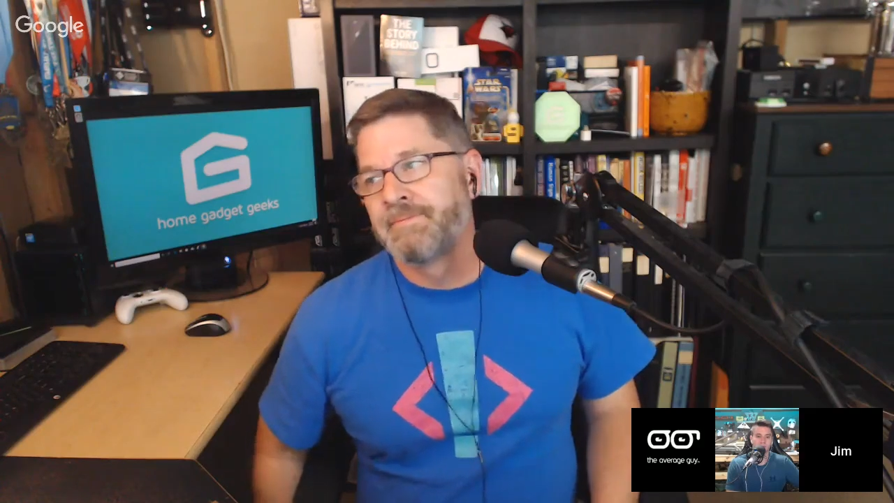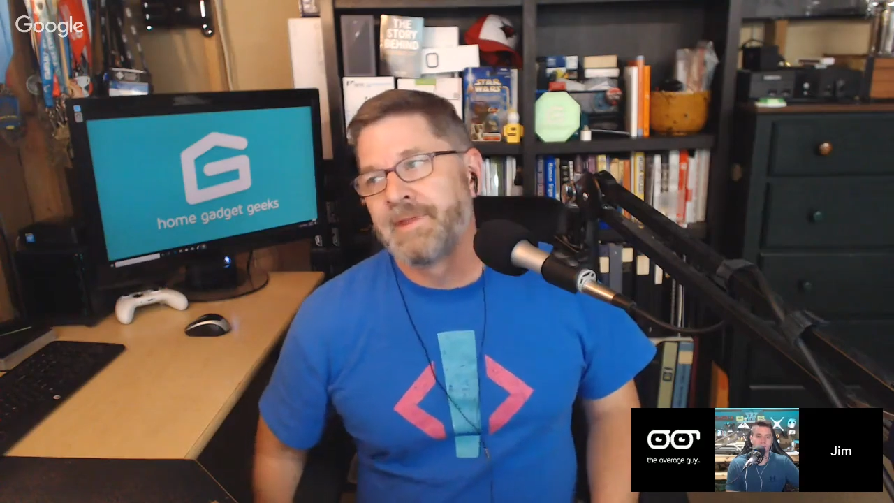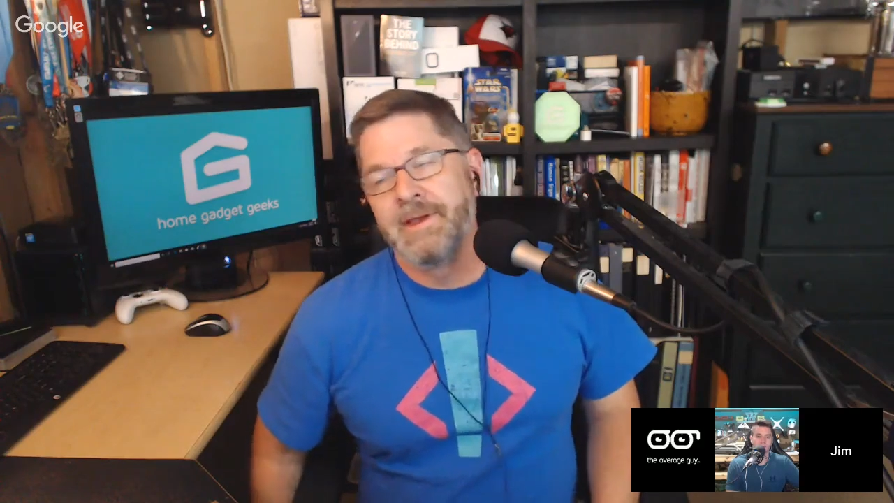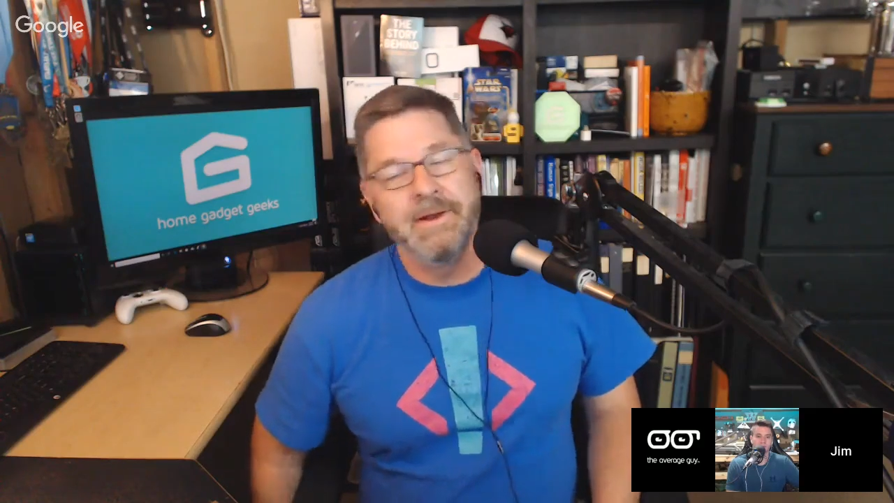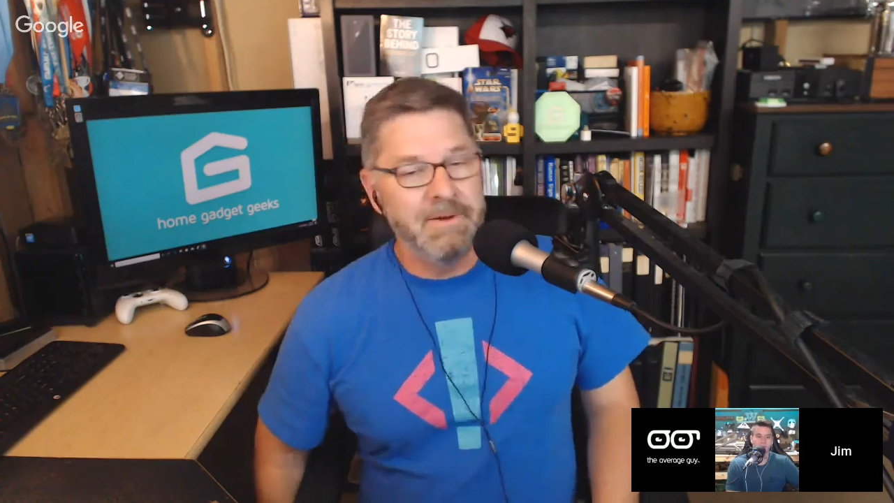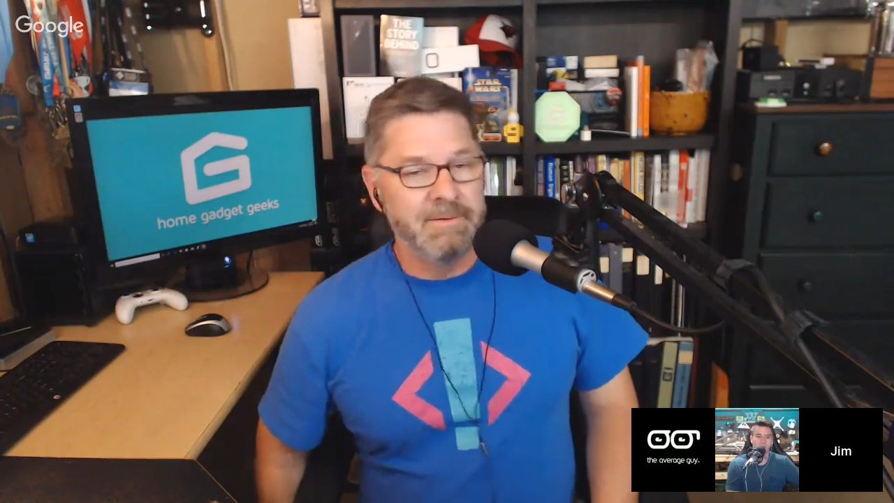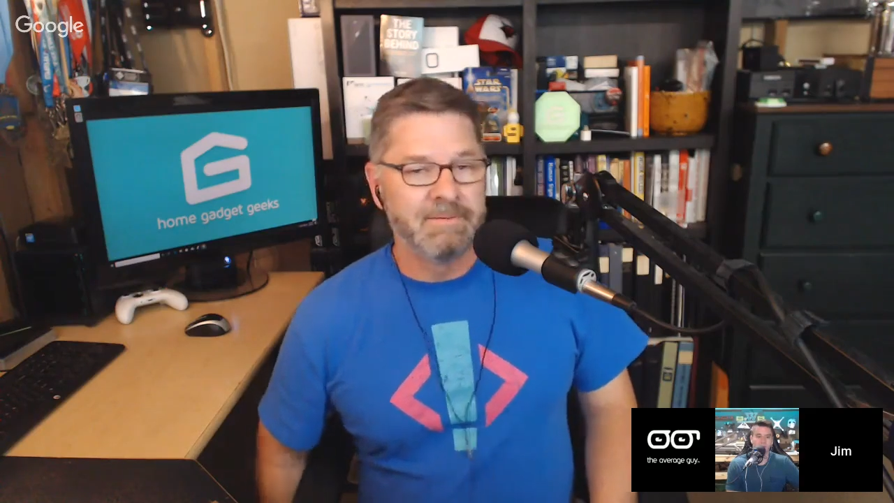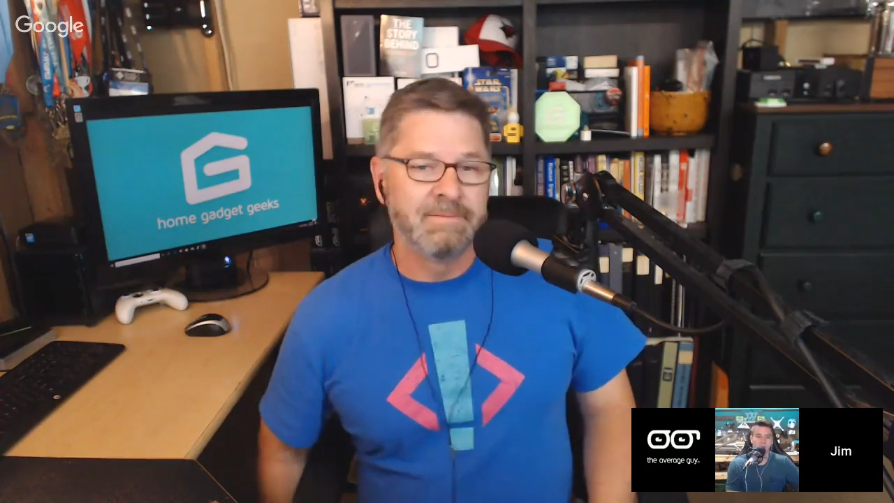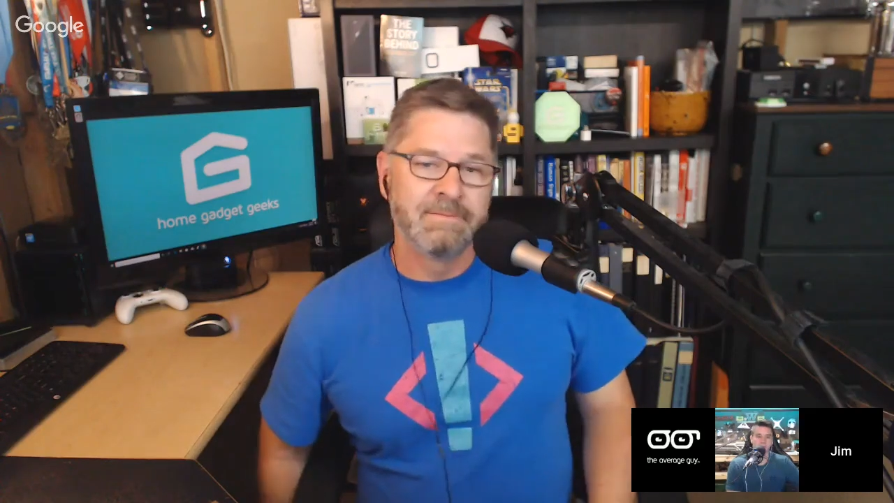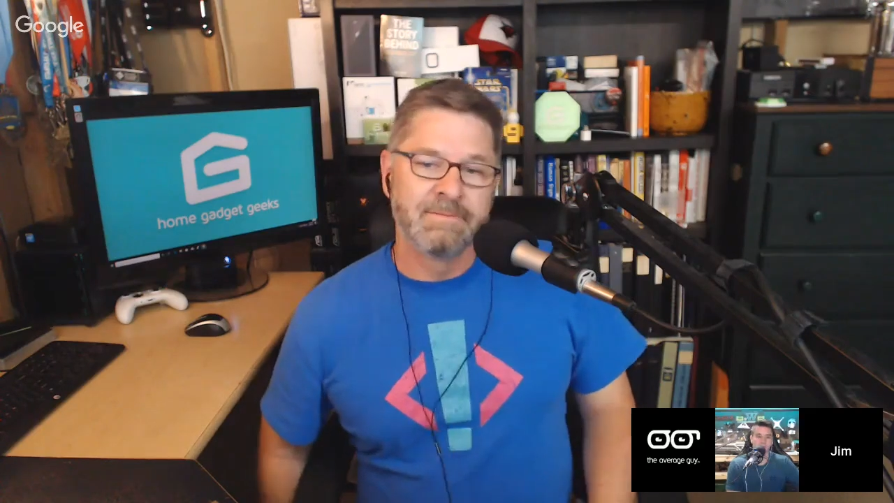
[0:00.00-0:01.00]
I don't
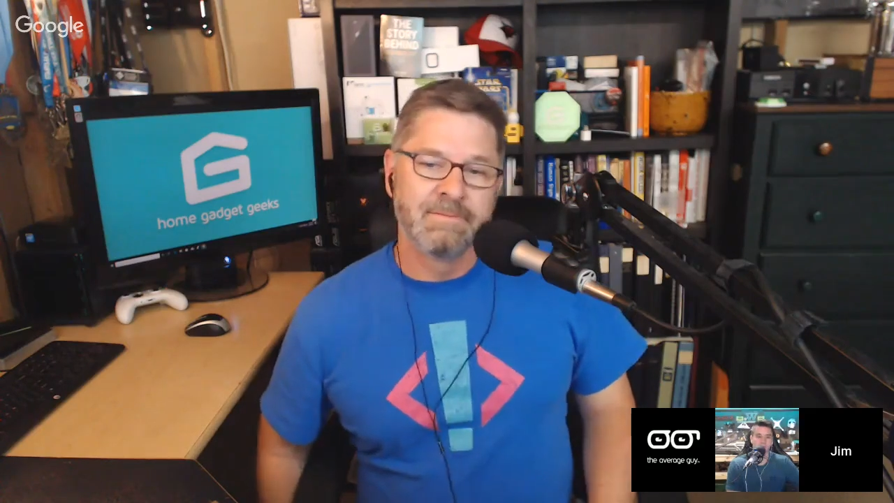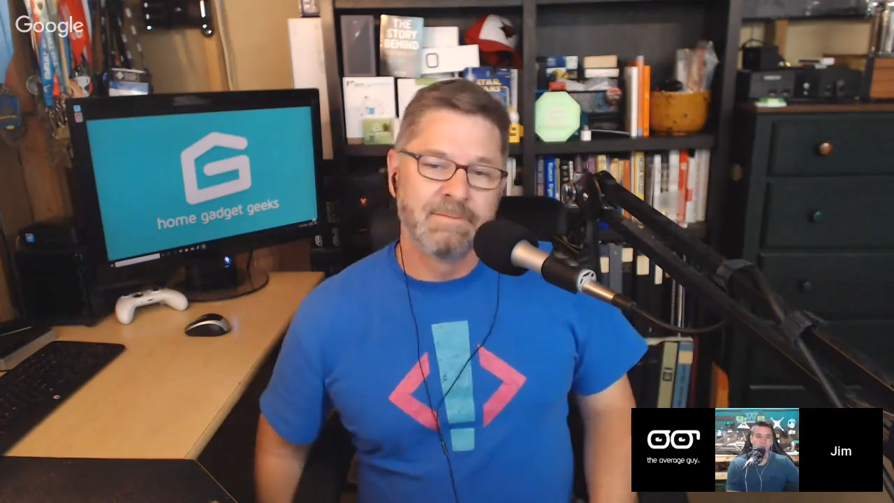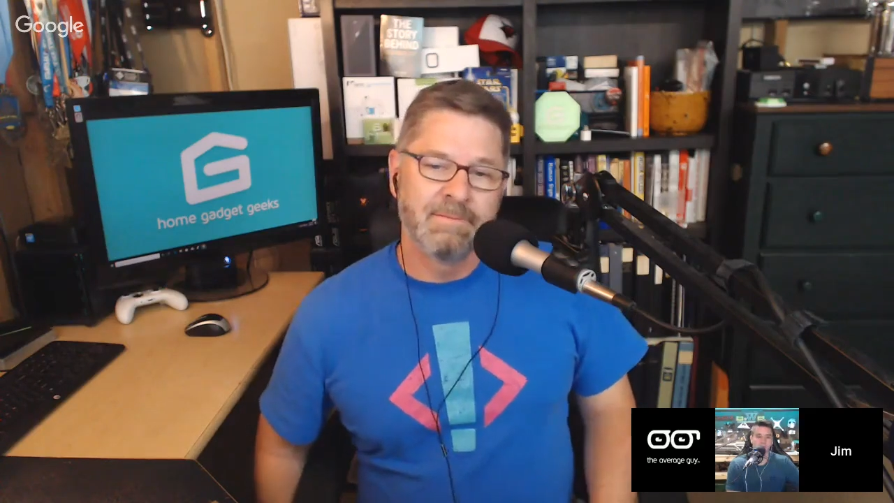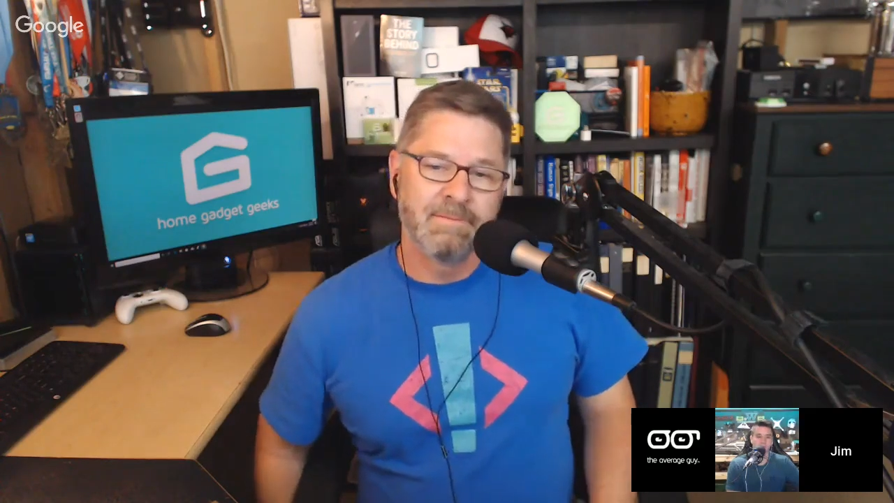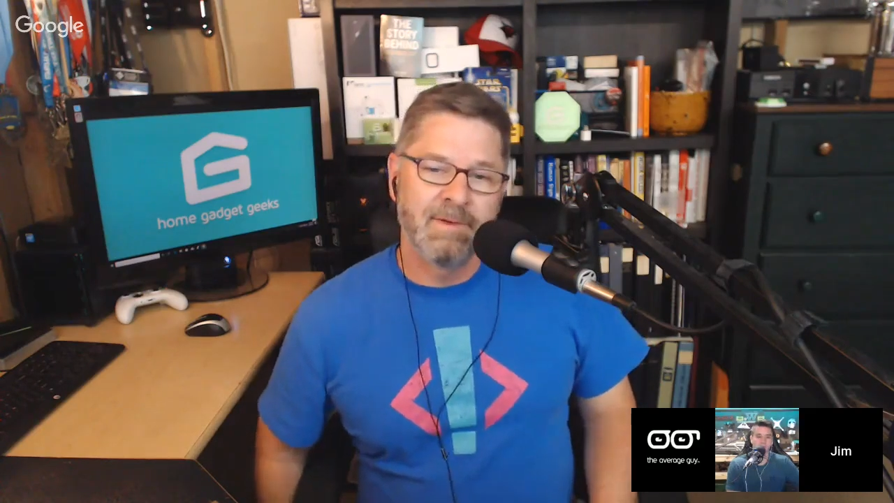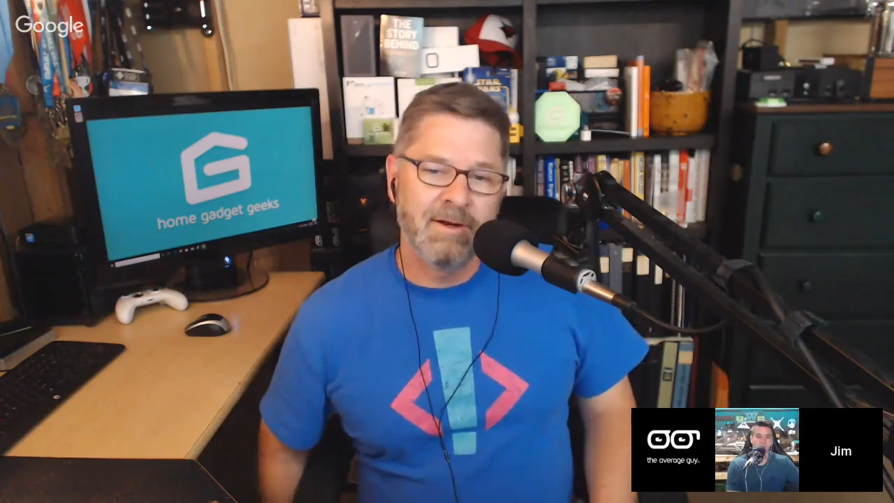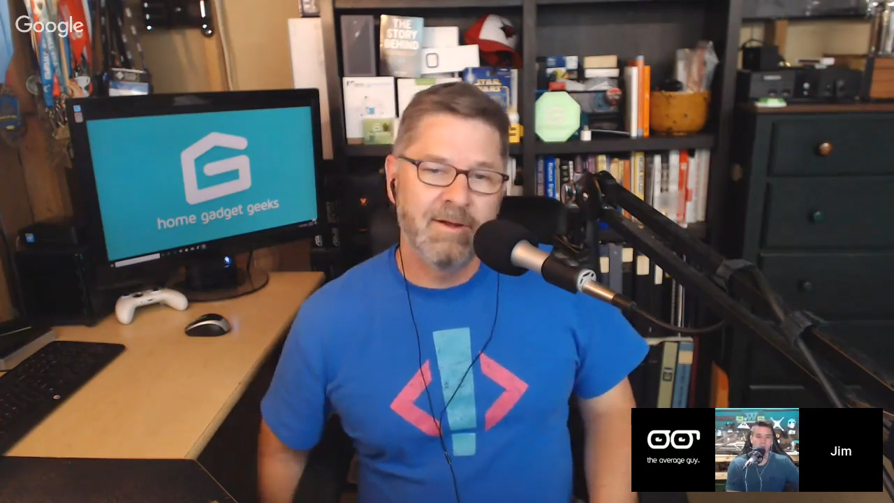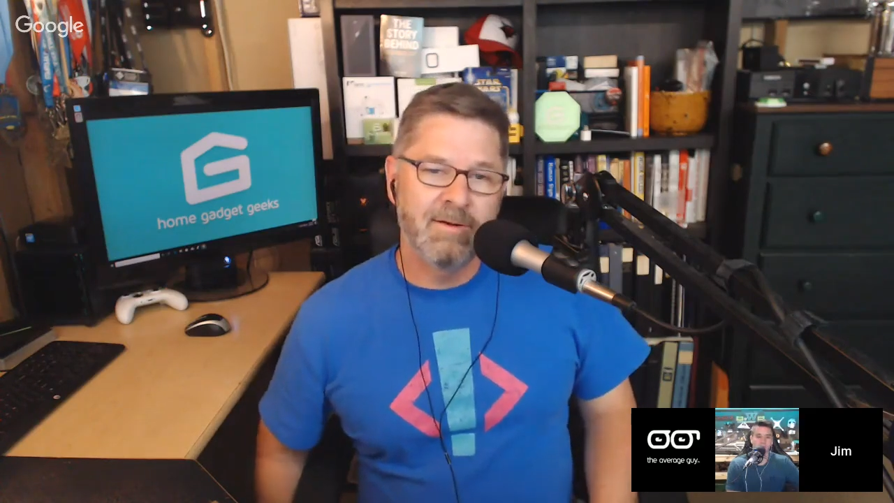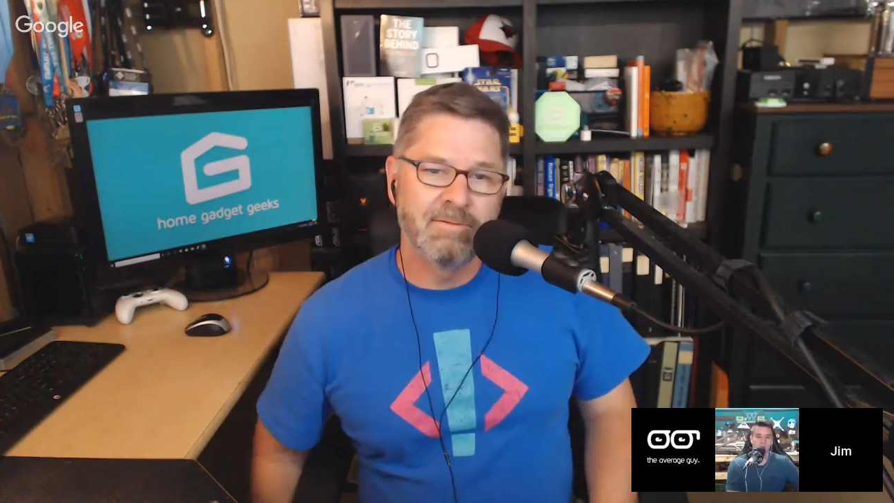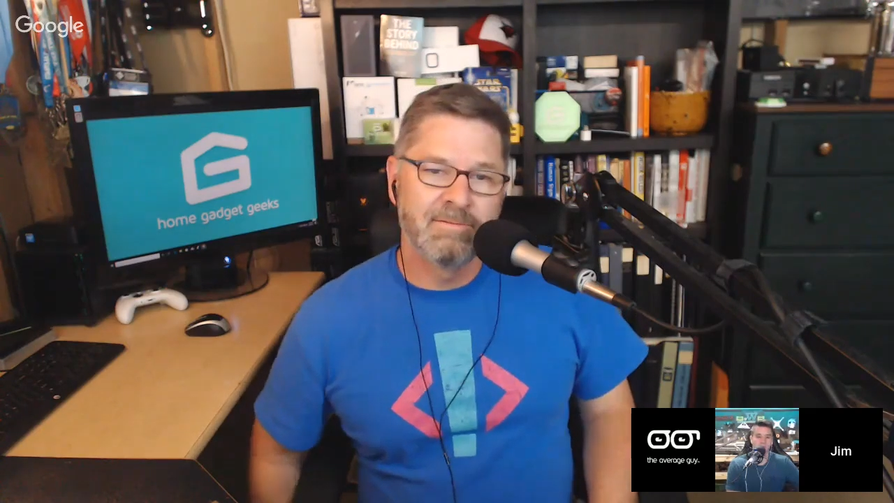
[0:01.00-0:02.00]

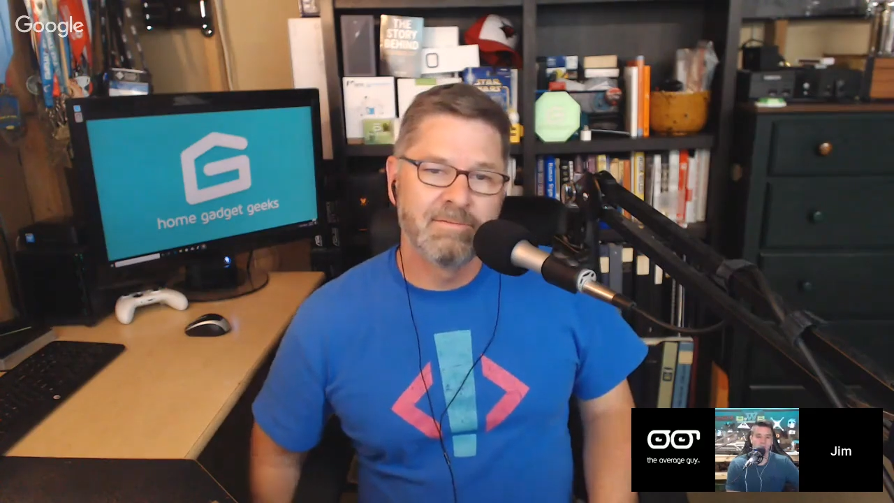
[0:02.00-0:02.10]
know.